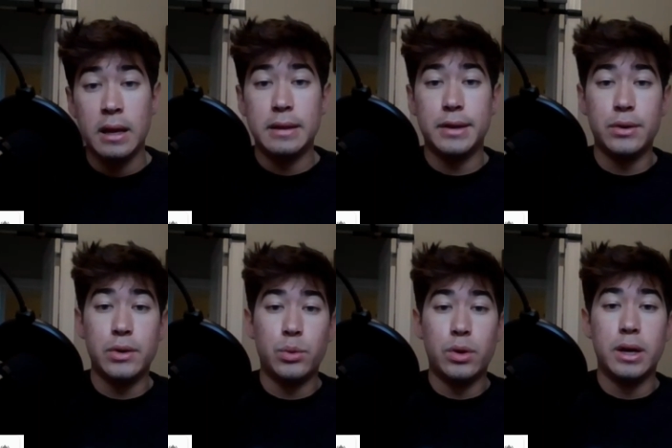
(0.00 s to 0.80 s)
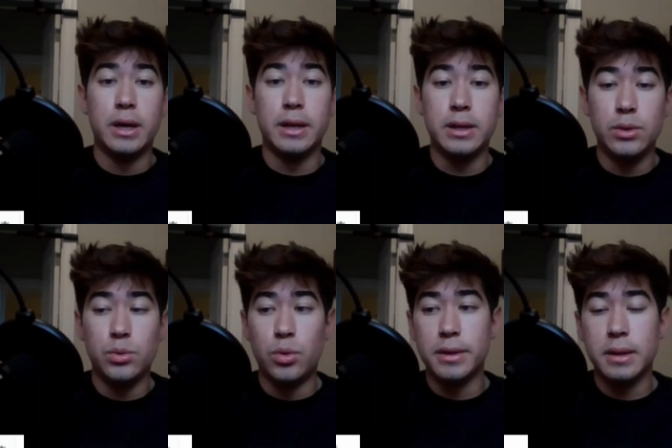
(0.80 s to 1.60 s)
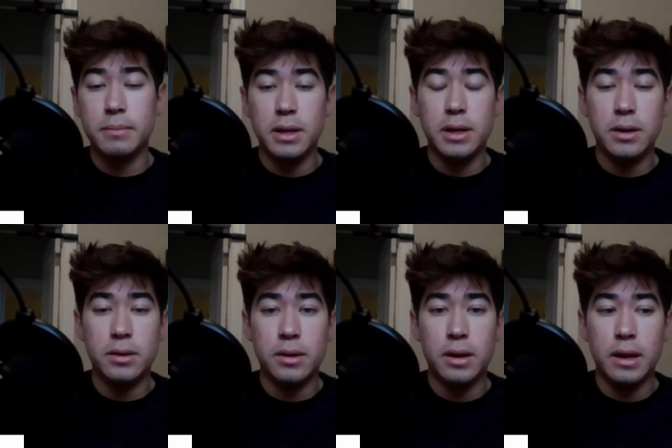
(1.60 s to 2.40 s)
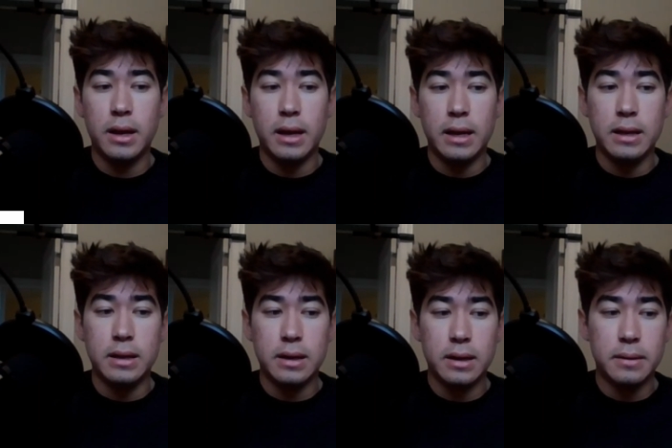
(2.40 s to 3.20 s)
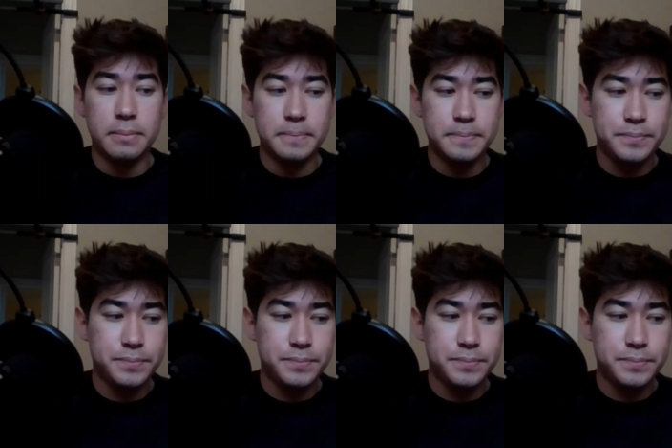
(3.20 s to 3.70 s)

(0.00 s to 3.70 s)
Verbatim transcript: they're doing what you want them to do and um,